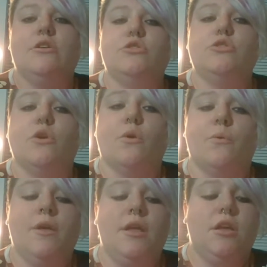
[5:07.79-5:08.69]

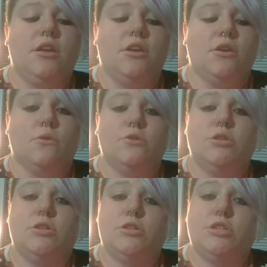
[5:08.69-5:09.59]
So, you know,
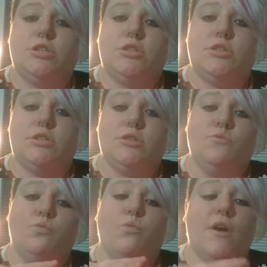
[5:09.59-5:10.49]

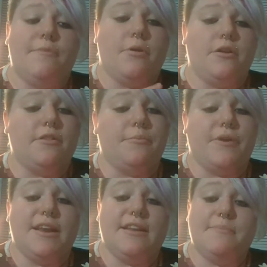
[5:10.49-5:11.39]
one part of the
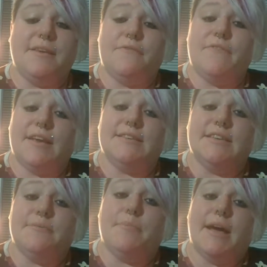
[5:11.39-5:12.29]
brain can be
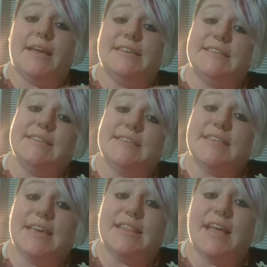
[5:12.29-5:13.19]
affected by a disease
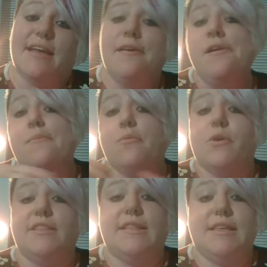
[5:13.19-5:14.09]
like that
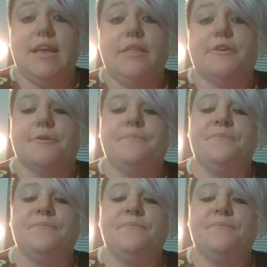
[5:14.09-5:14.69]
more than the other.